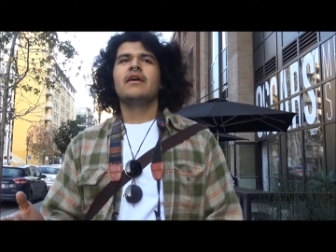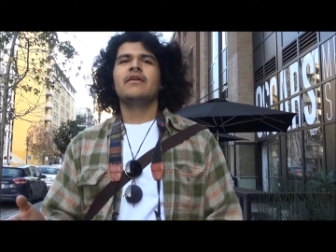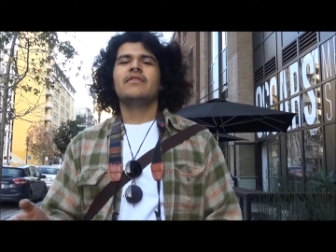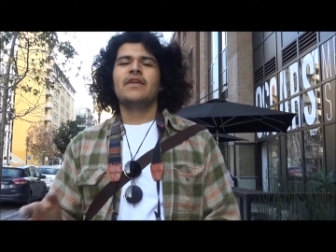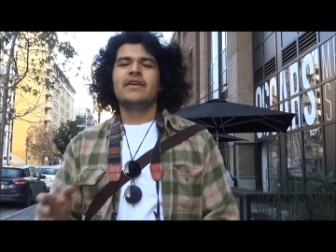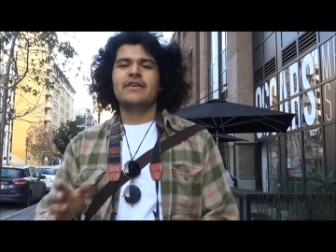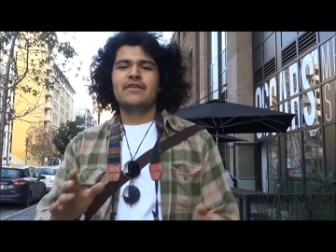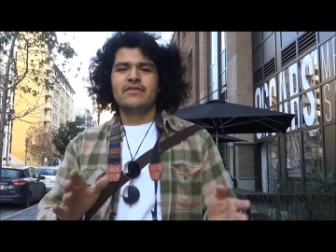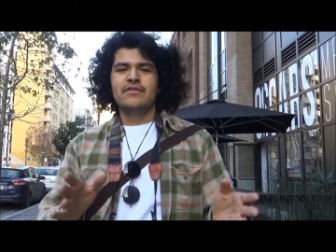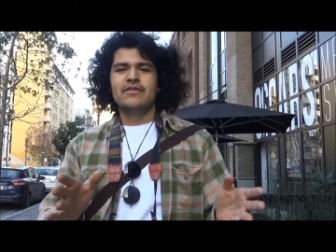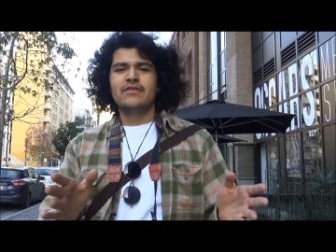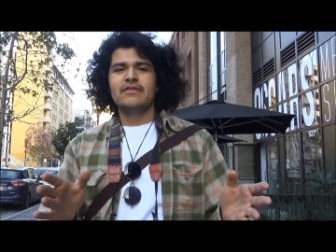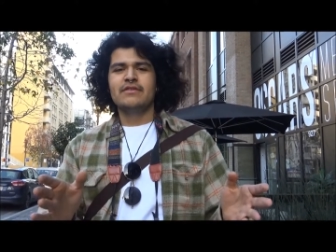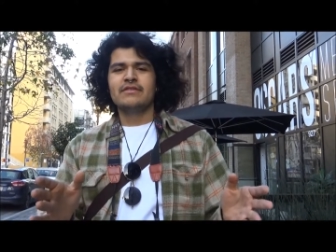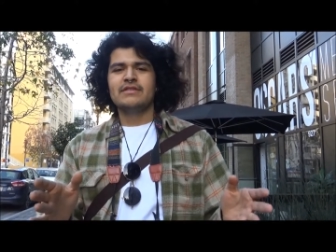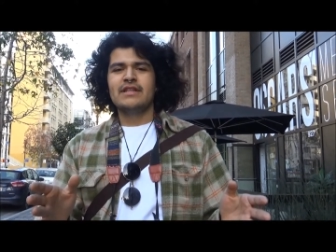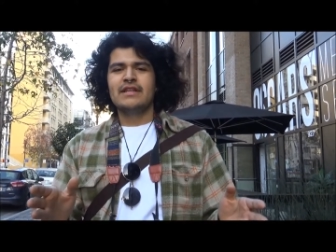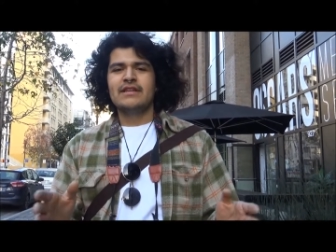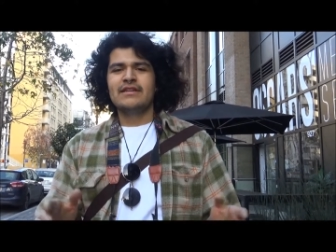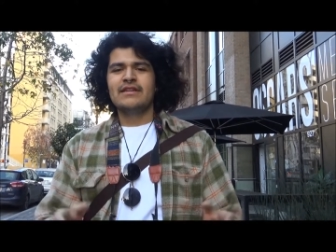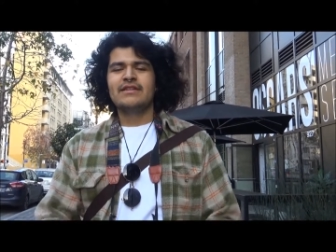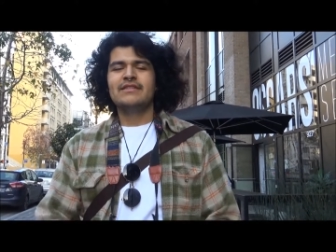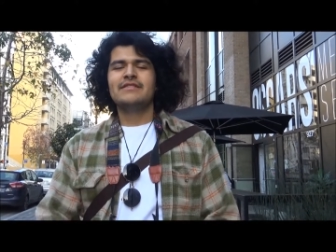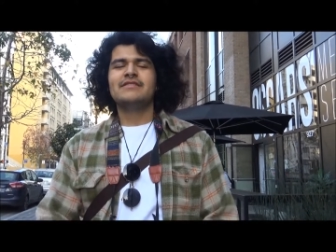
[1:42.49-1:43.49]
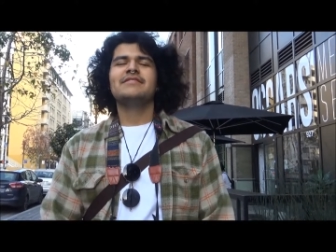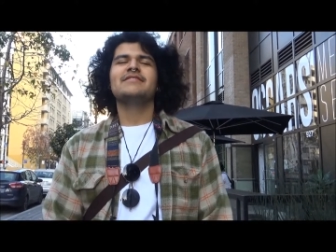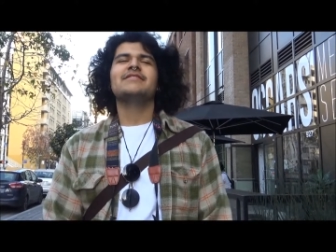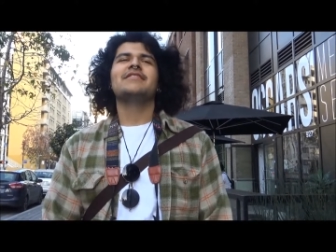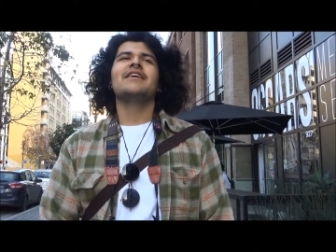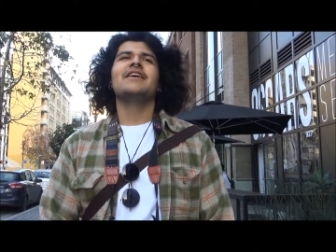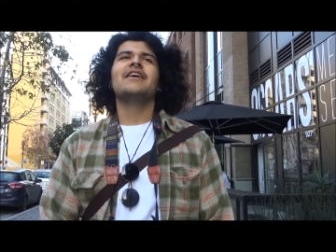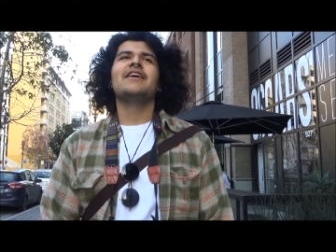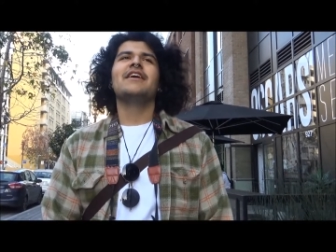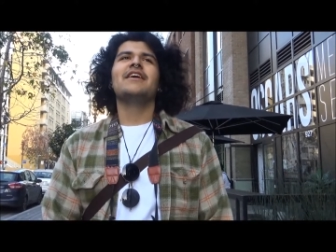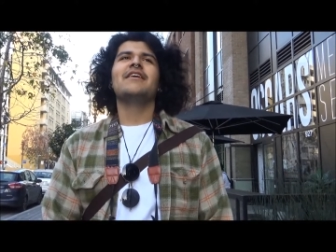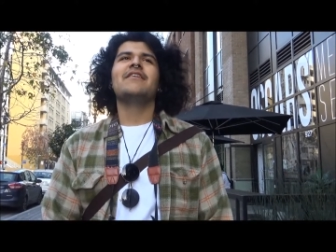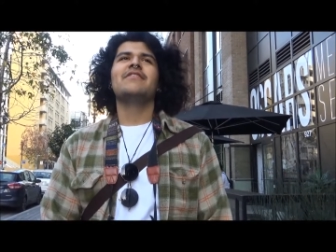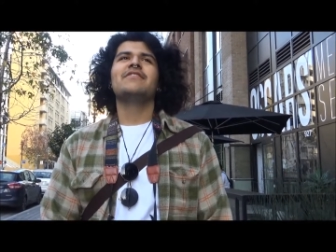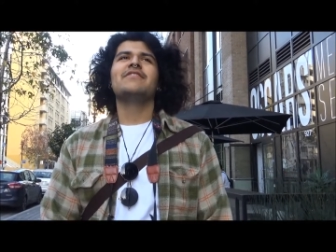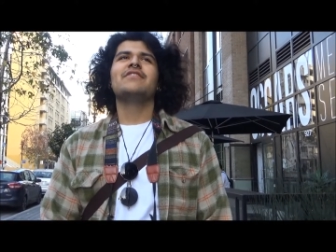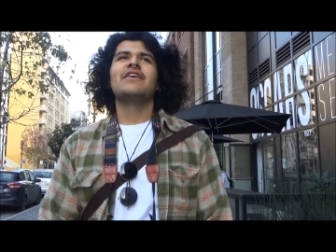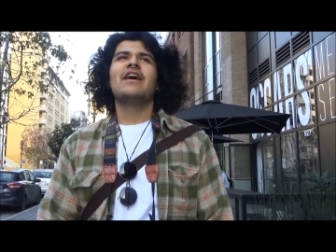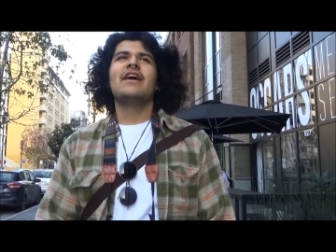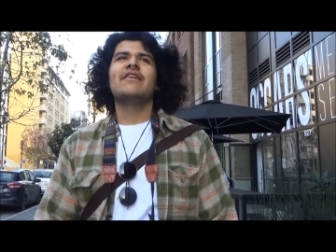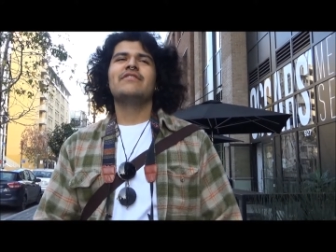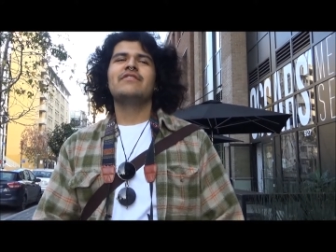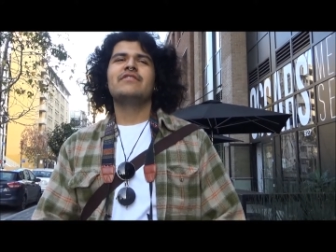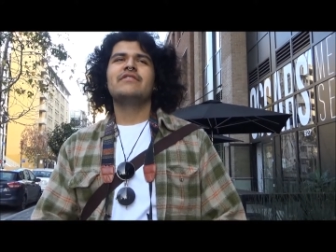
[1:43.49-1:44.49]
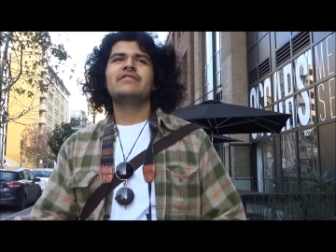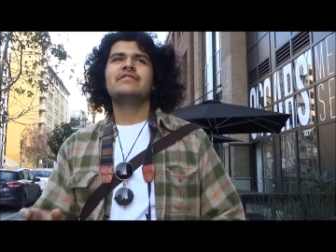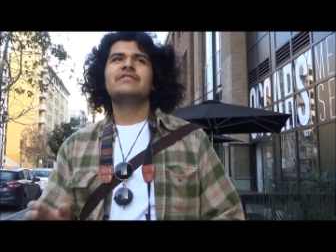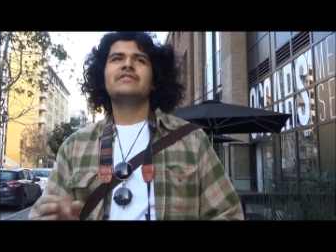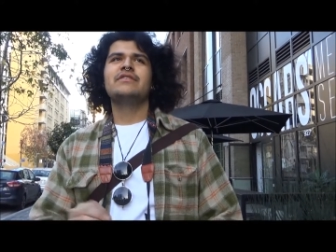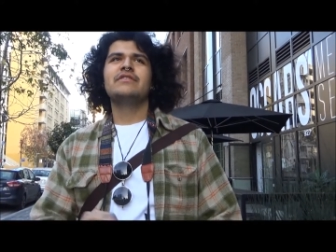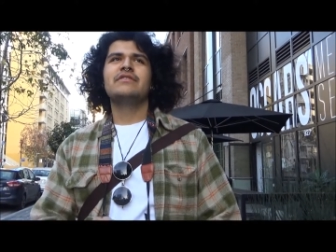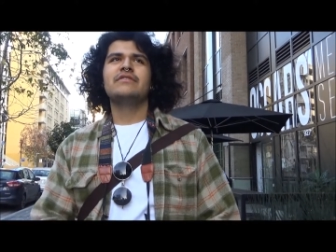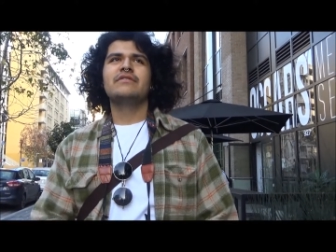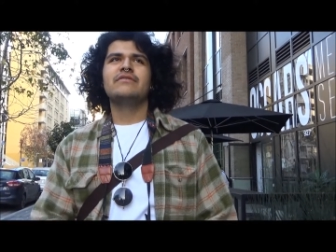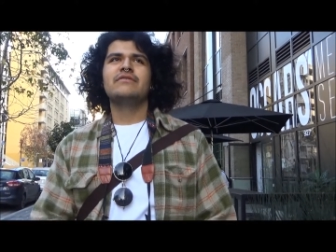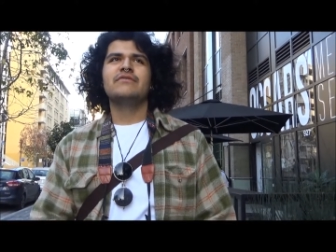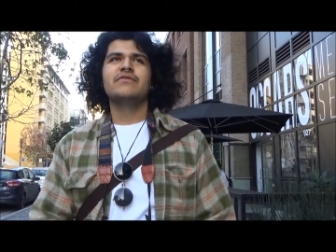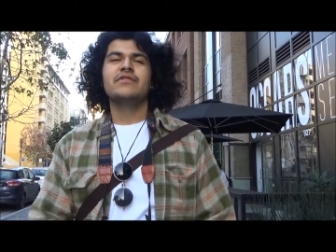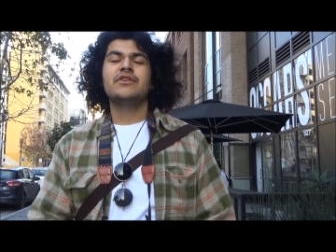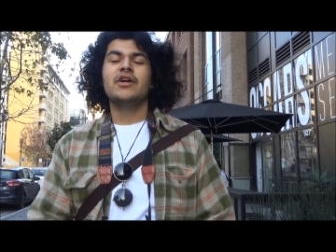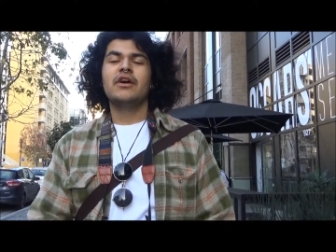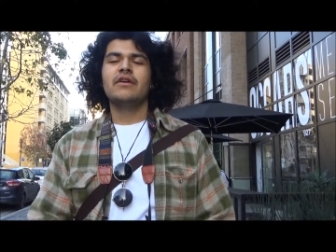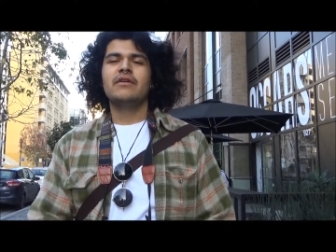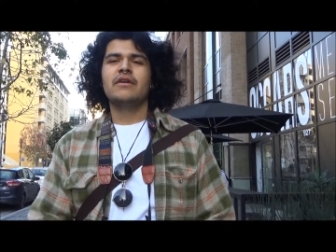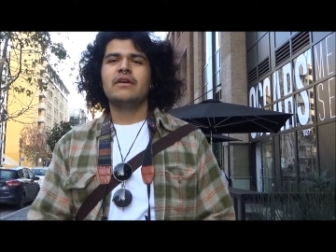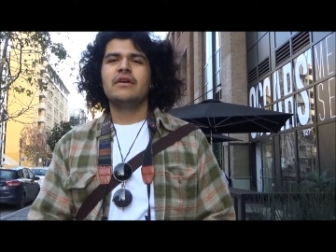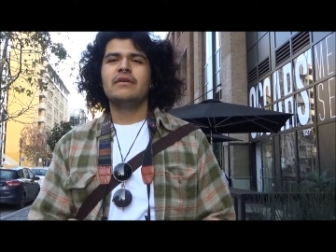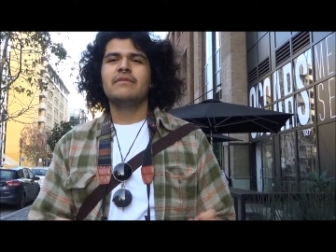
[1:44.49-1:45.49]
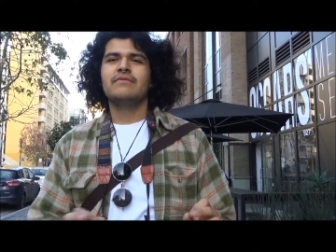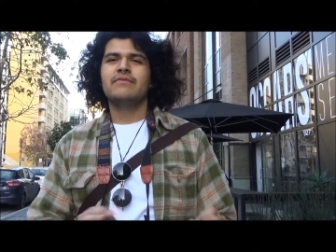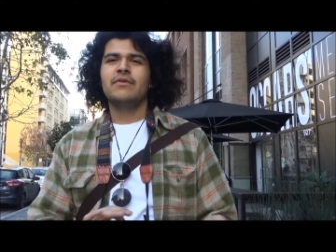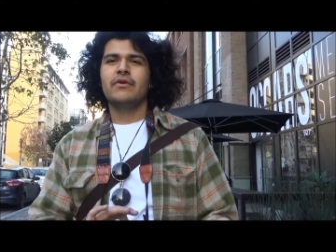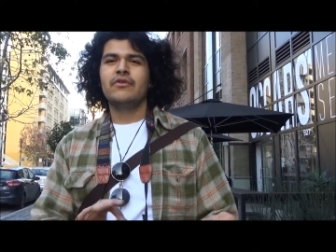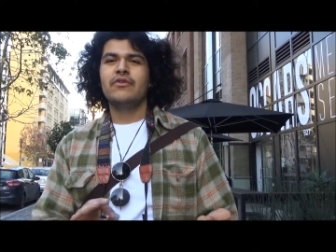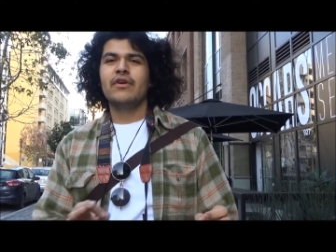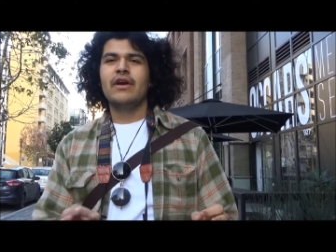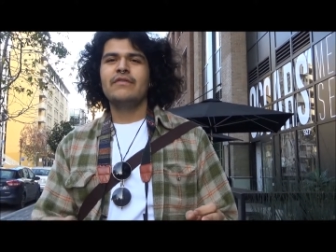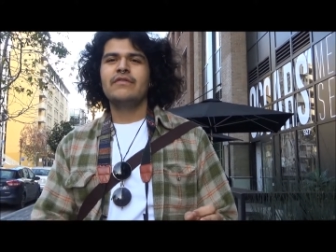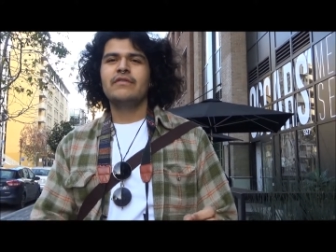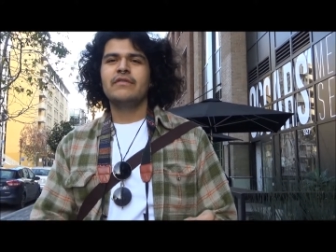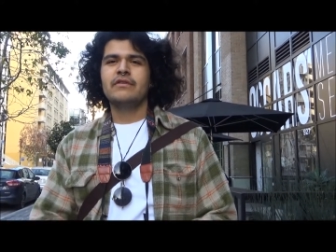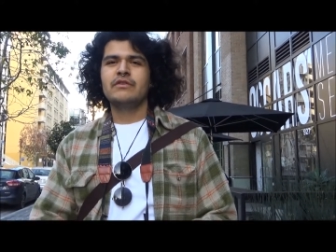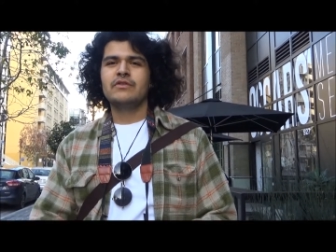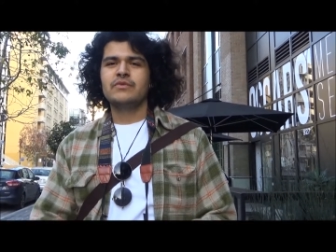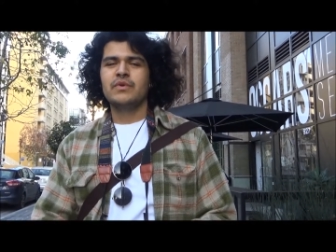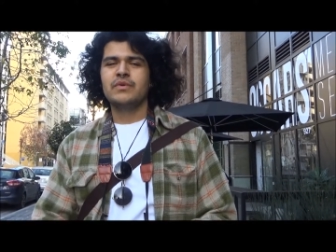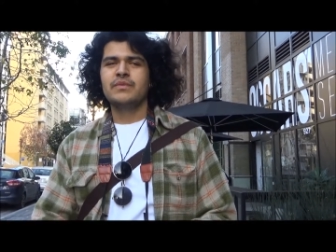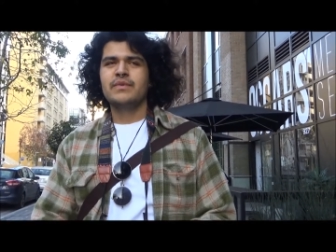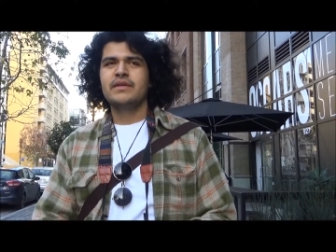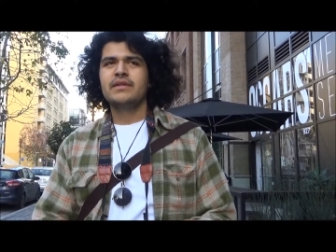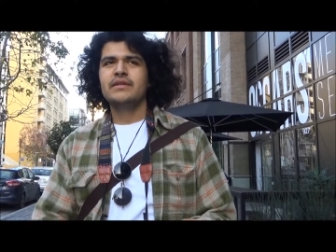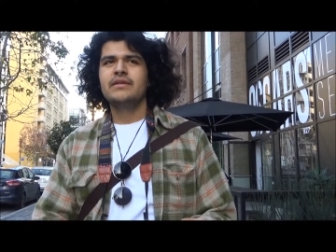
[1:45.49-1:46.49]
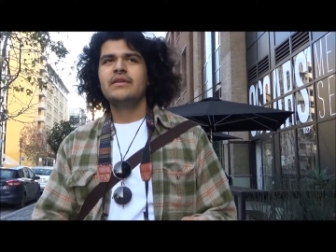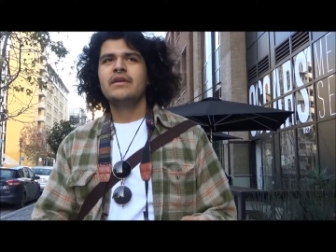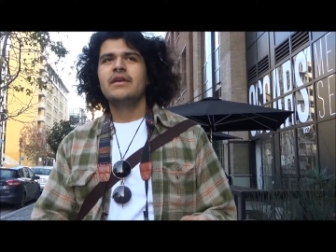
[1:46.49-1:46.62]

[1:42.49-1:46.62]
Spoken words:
Thank you to those ladies. So after shooting, photographing those women,